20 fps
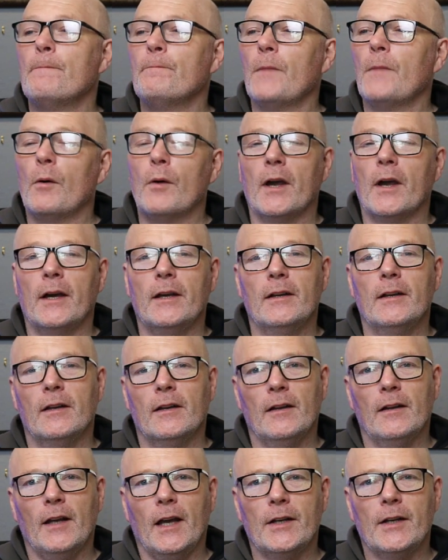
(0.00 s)
okay,
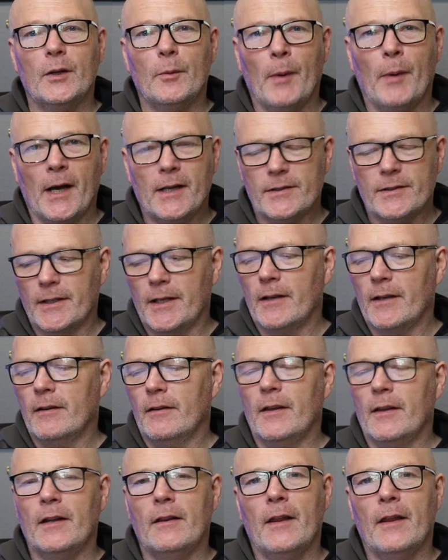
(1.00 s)
and you pass it,
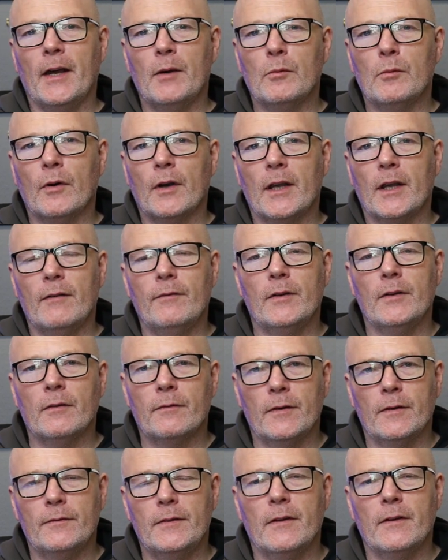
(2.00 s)
then they will give you
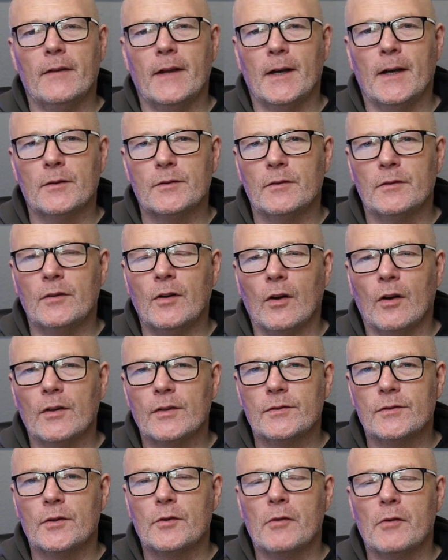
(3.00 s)

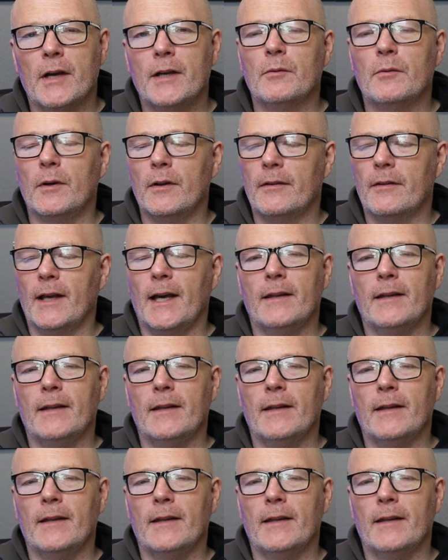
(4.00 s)
$50,000 to trade with,